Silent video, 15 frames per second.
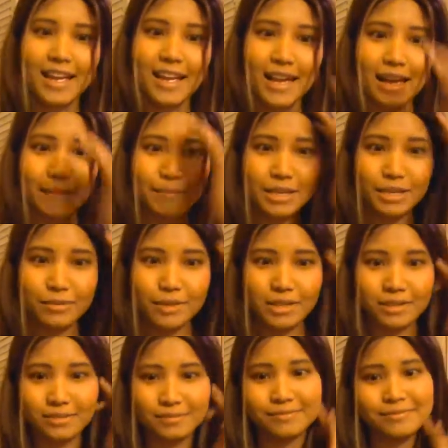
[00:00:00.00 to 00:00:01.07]
Happy New
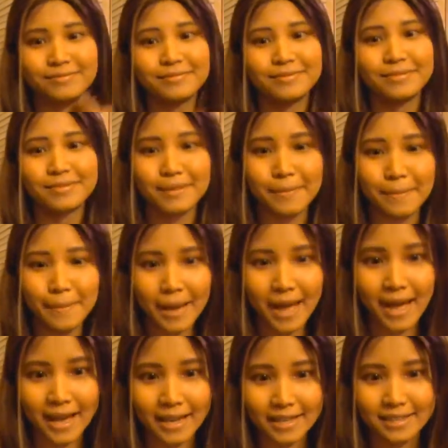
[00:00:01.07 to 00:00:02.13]
Year.
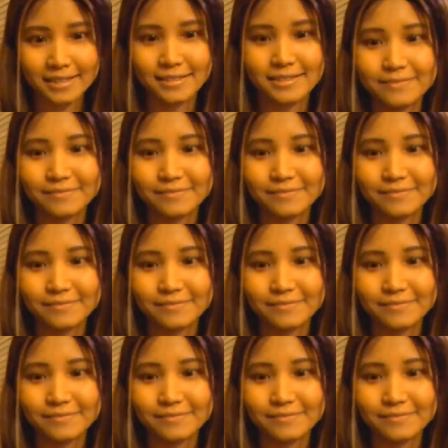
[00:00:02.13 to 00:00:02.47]
Bye.